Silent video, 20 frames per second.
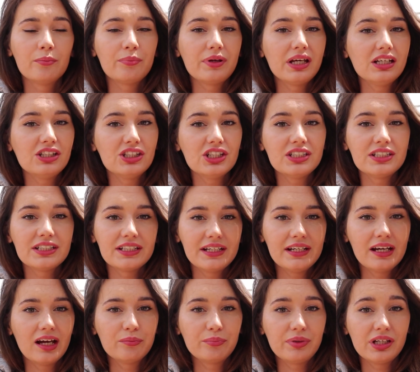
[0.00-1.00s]
P G
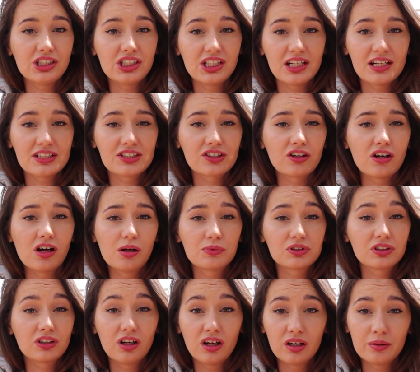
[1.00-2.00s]
D and P G S are
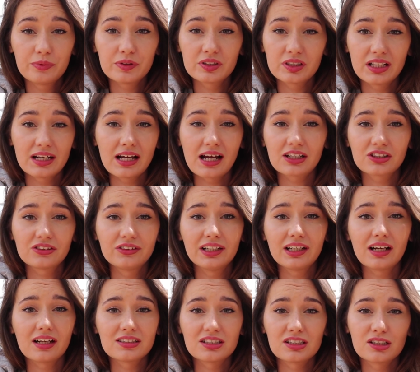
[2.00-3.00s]
almost one hundred percent
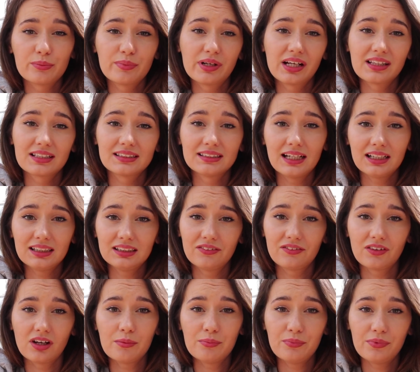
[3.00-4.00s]
accurate at determining the sex
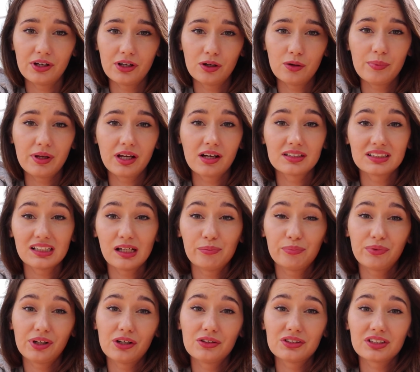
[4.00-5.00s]
of the embryo because
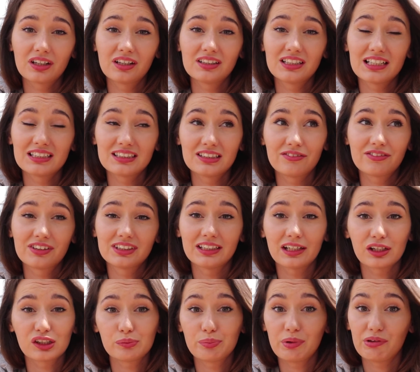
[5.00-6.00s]
embryos are tested for
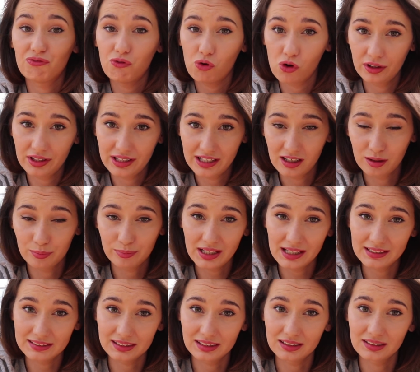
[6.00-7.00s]
sex before they are
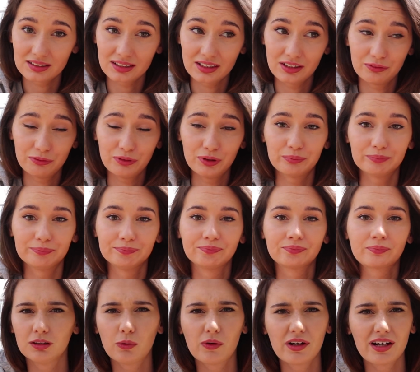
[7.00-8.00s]
implanted in the womb.
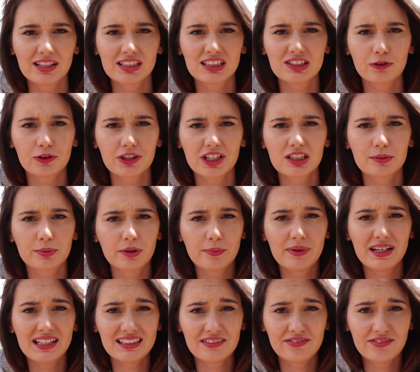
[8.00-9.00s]
Whereas sorting sperm
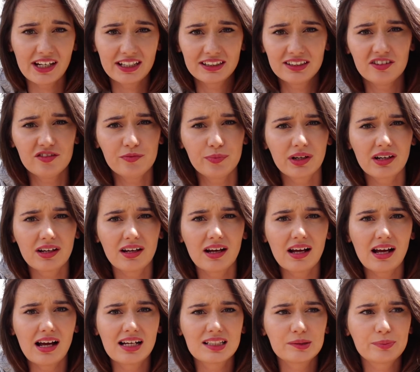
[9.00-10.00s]
is effective, but
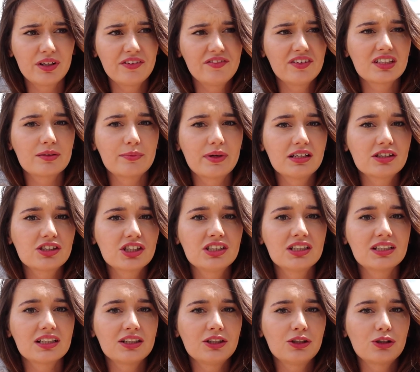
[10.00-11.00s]
as previously
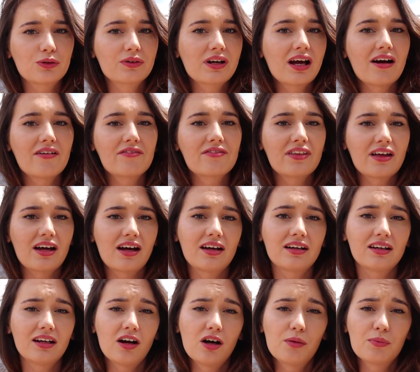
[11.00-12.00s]
mentioned, you don't have
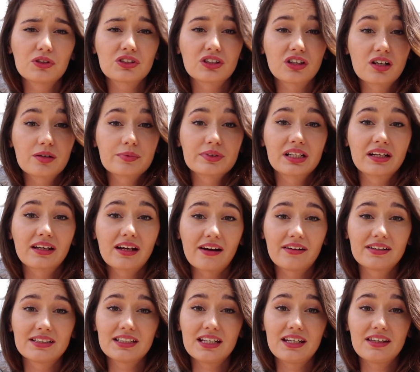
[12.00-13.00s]
that almost one hundred percent
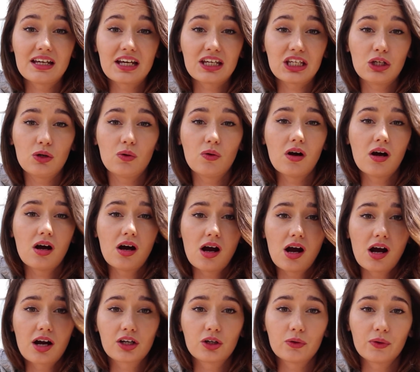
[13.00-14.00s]
guarantee that you
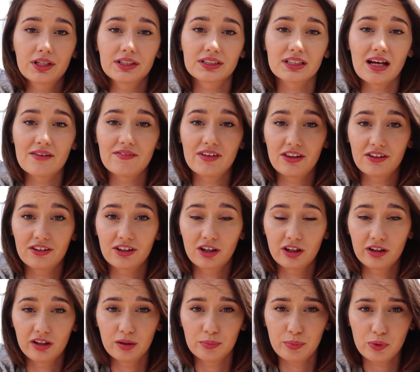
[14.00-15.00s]
are going to have either a
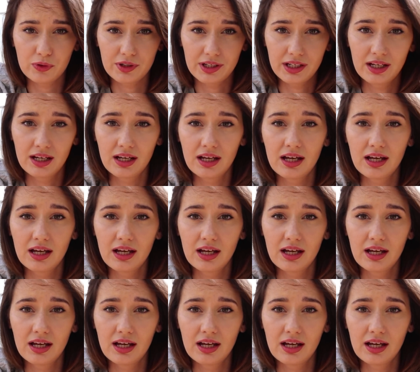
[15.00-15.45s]
girl or boy.